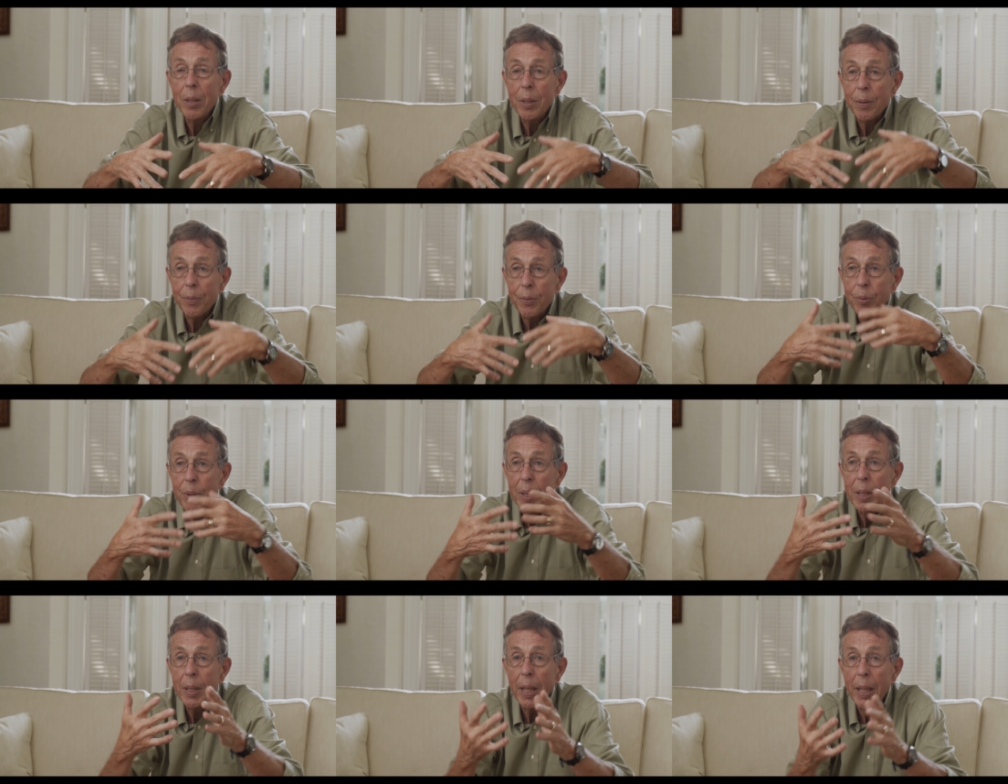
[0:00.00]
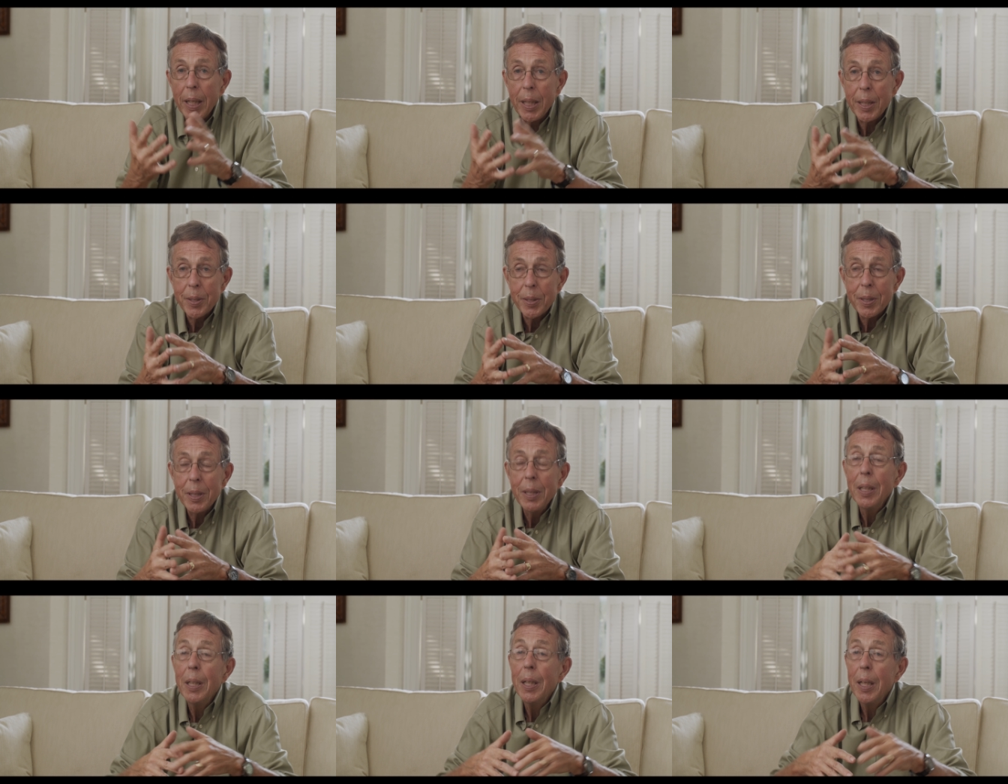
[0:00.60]
a period of 3
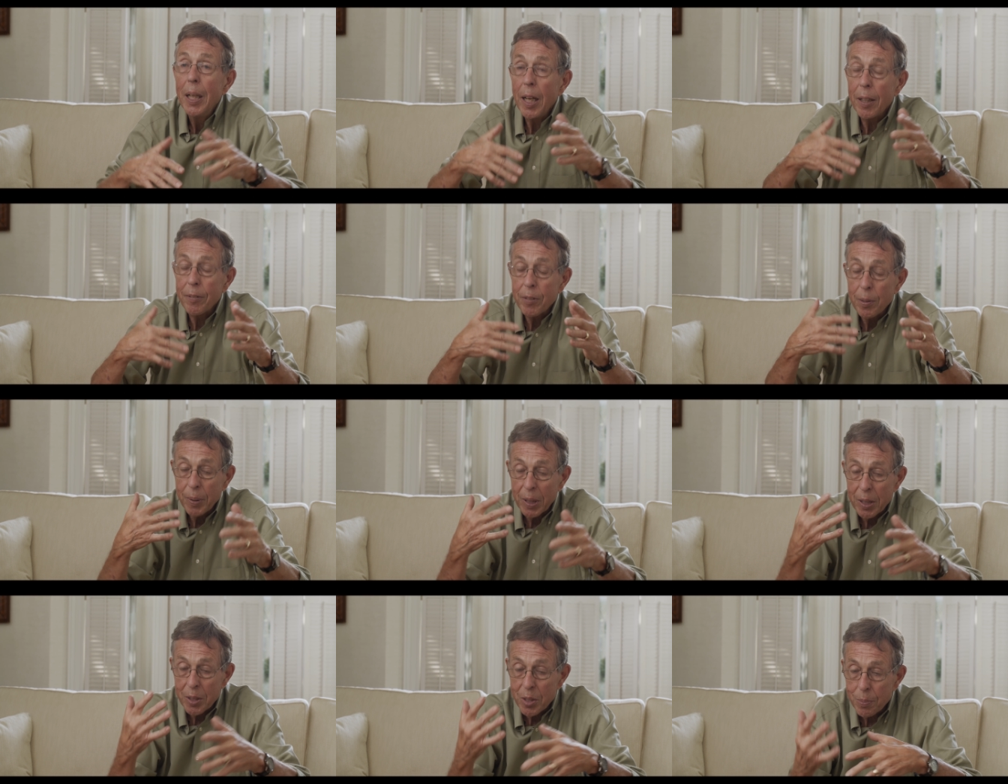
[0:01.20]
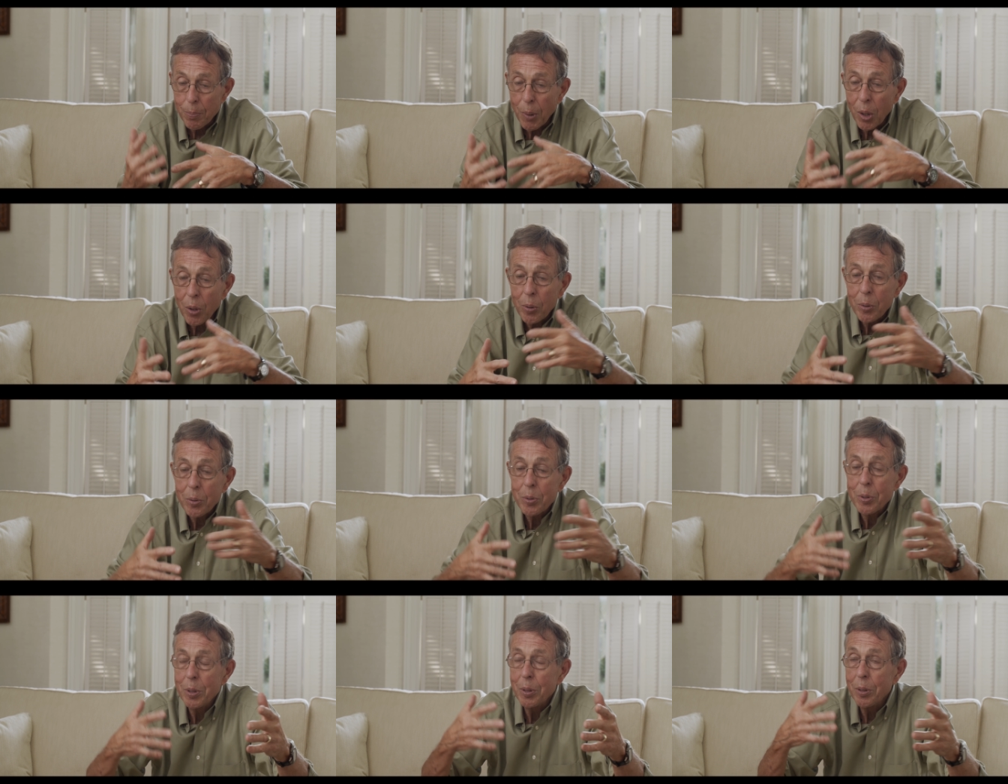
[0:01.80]
days, everybody
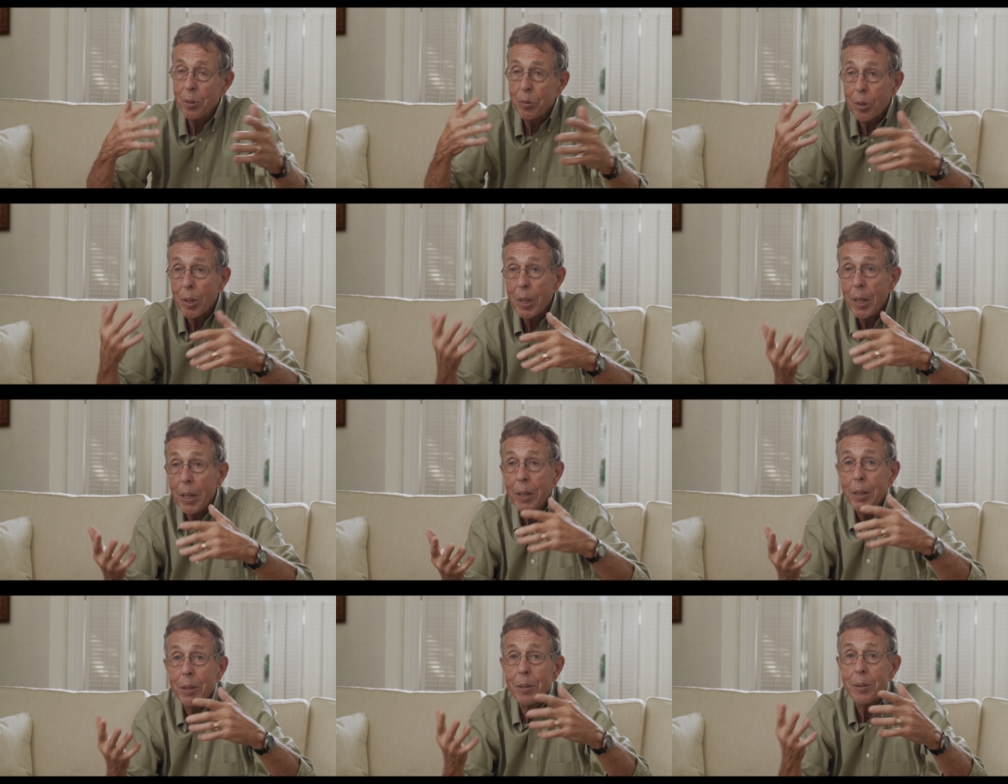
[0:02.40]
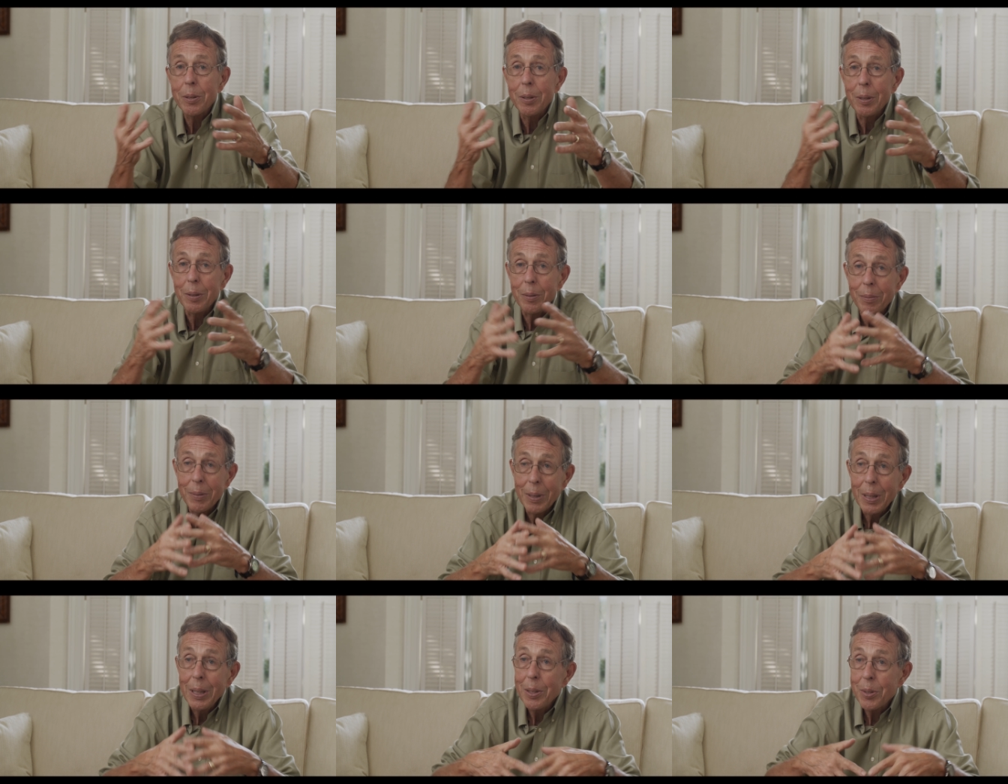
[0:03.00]
smokes and drinks and
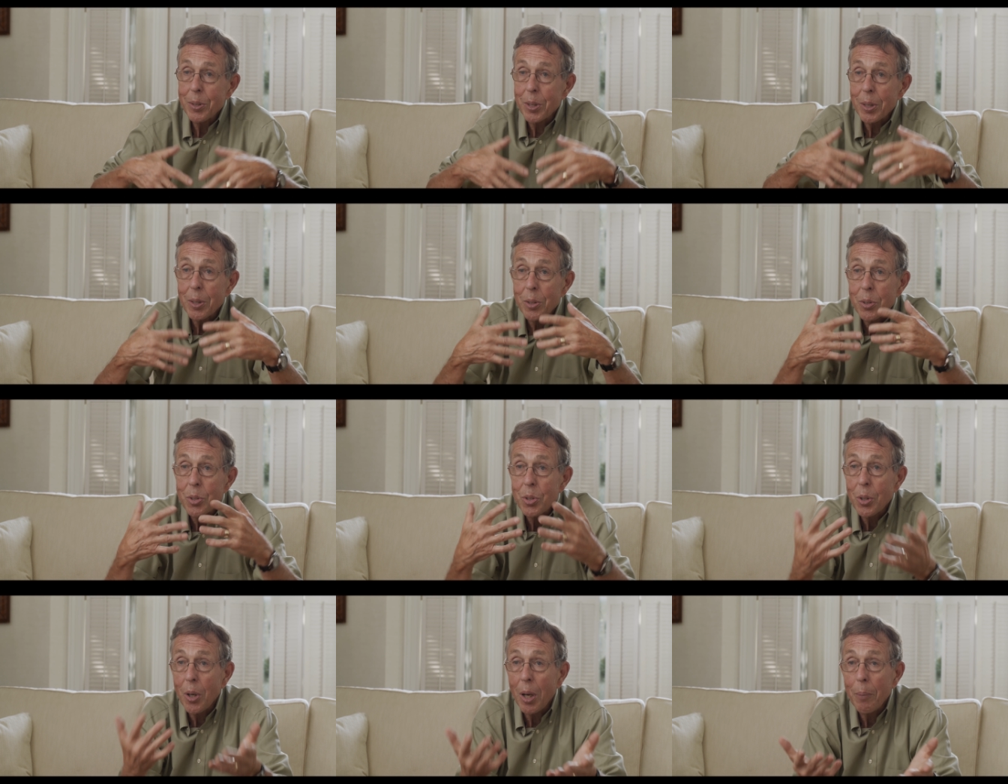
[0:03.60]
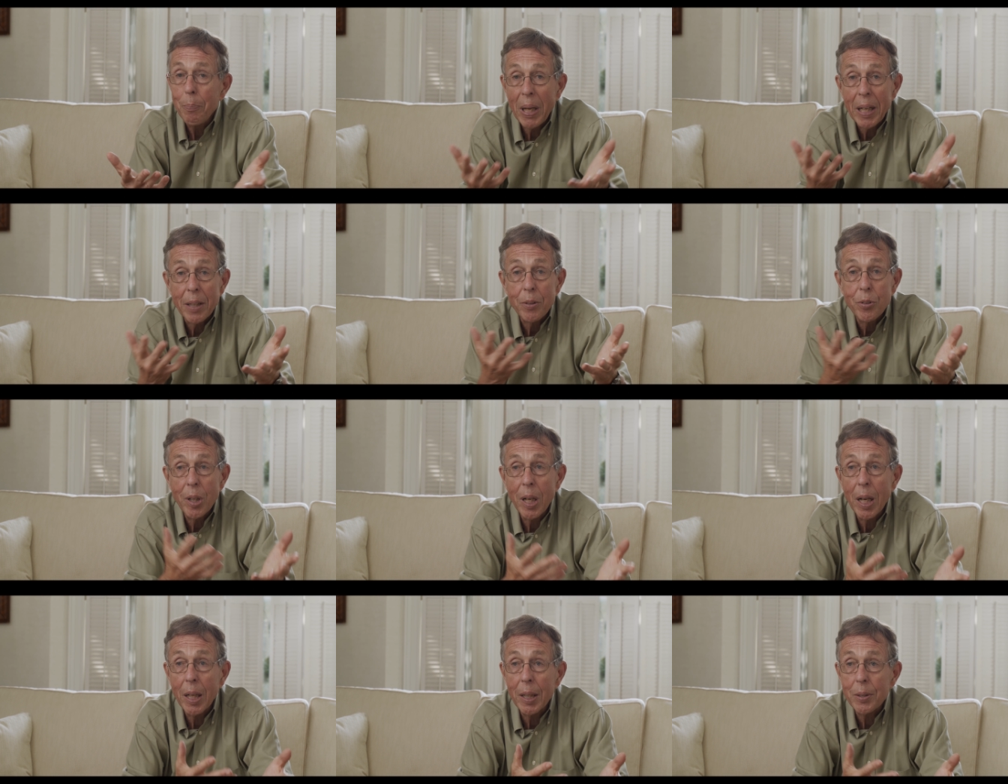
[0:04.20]
sings
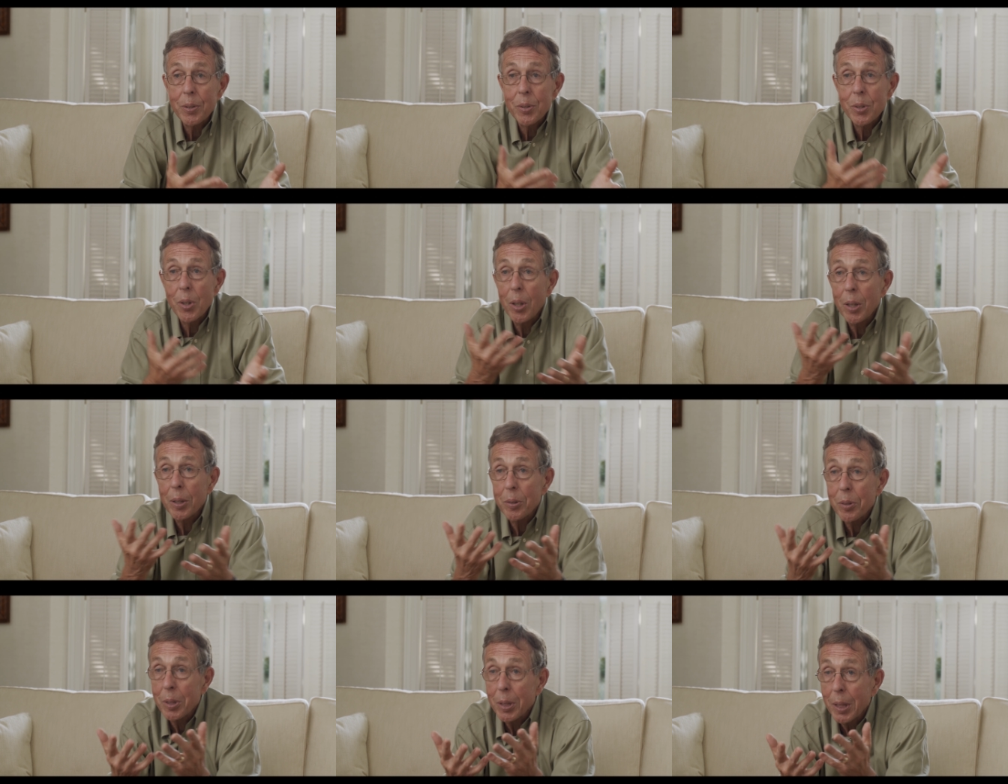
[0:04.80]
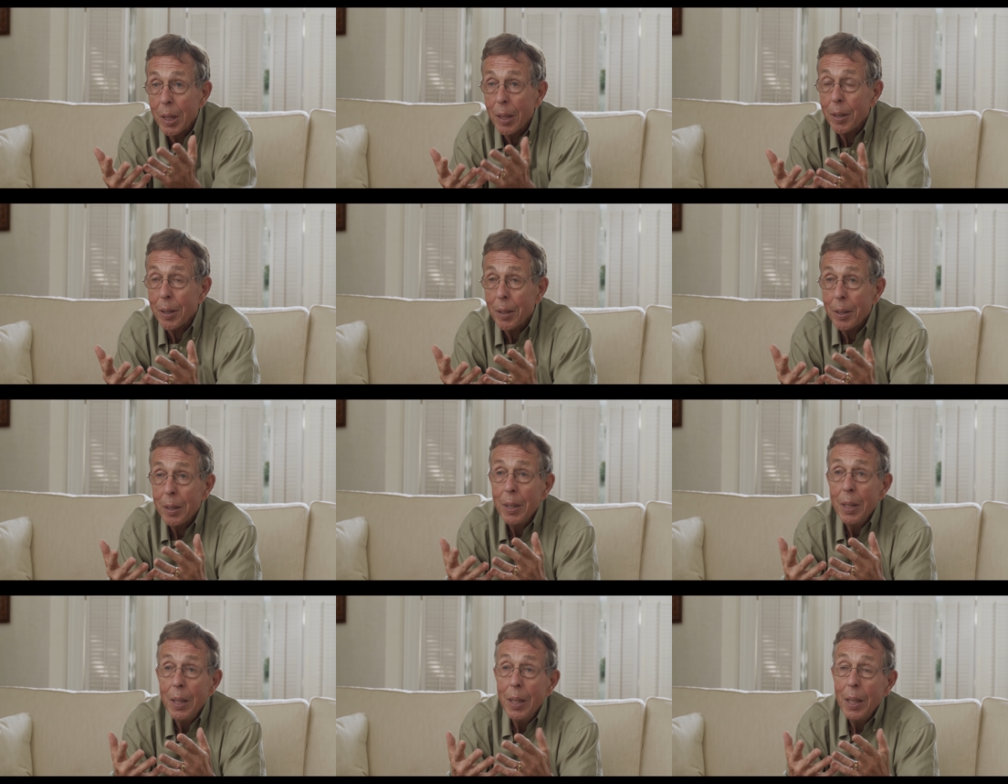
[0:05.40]
patriotic songs
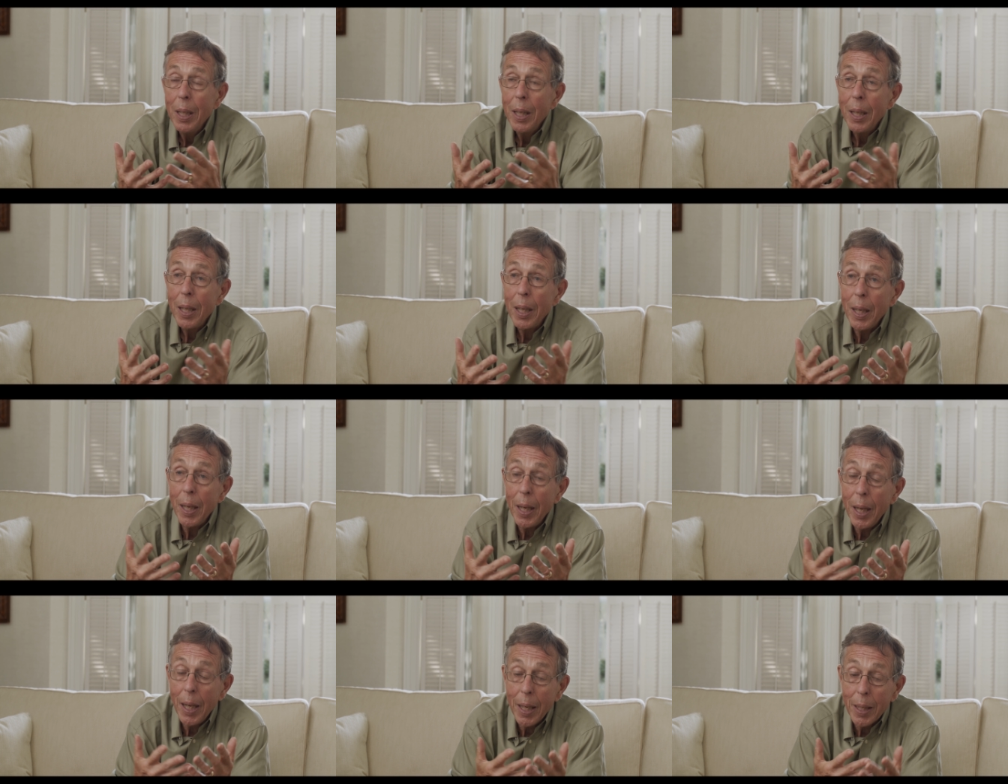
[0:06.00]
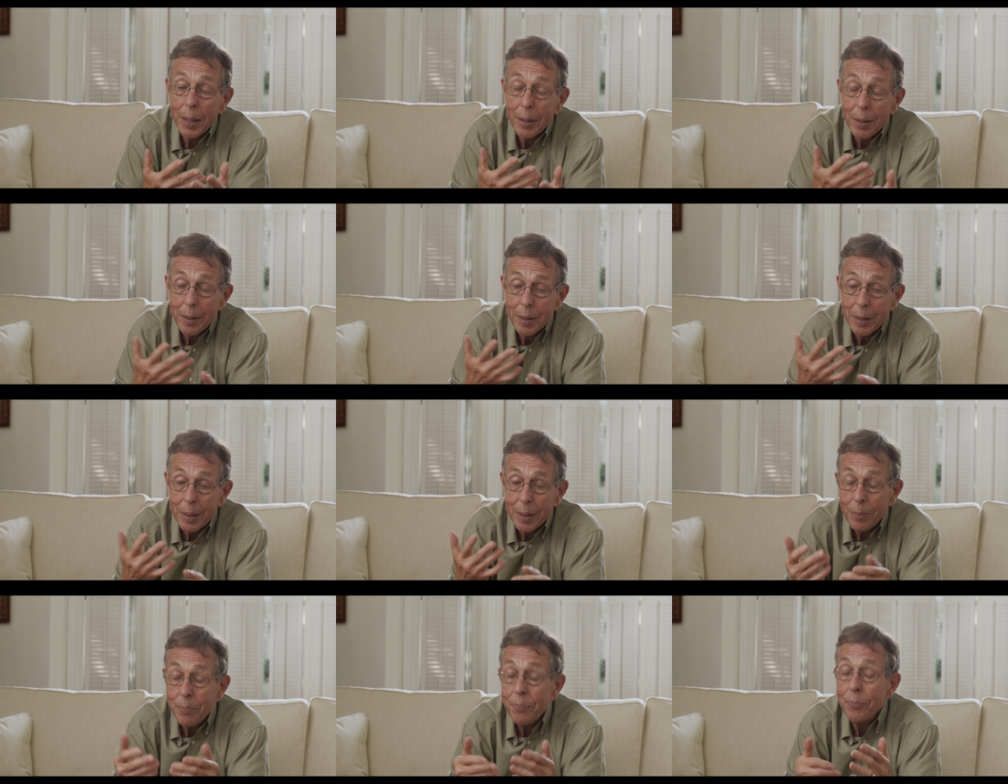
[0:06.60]
together.
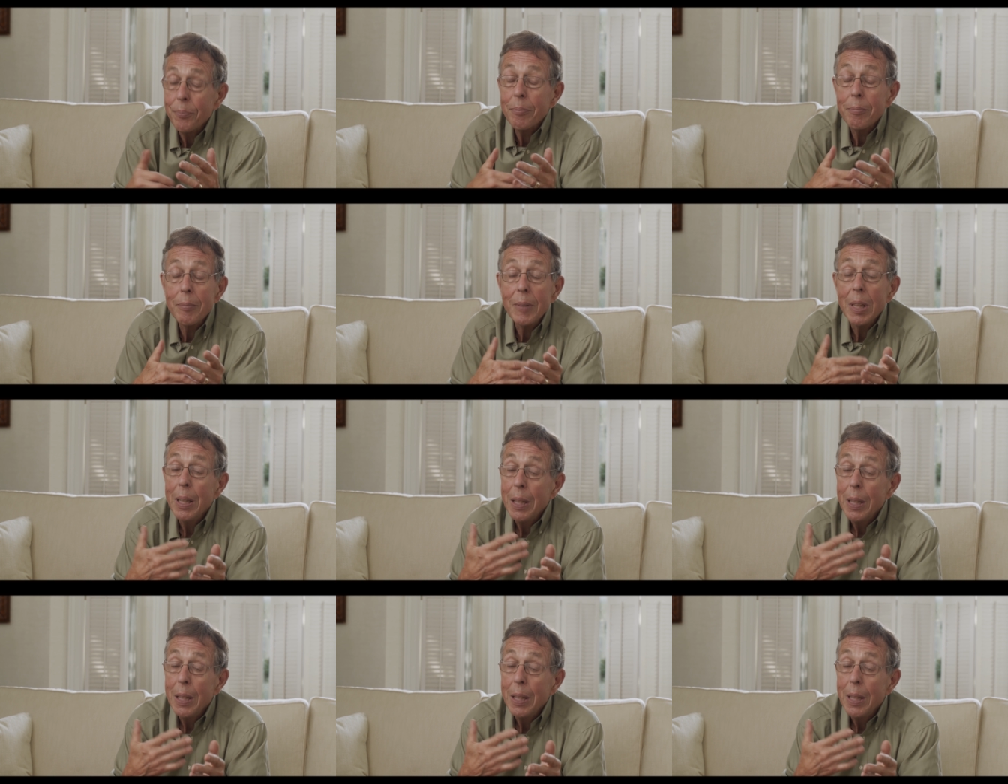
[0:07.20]
And